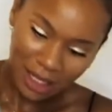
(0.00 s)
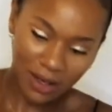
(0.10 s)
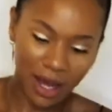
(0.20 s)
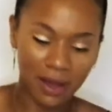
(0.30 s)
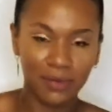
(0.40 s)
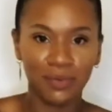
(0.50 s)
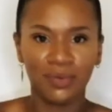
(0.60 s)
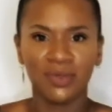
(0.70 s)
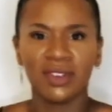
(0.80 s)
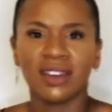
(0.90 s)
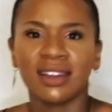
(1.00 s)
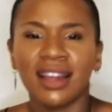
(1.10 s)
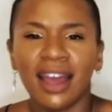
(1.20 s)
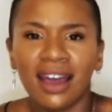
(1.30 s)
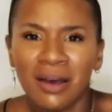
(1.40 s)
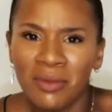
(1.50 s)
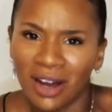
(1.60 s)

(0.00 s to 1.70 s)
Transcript: Okay. Like, come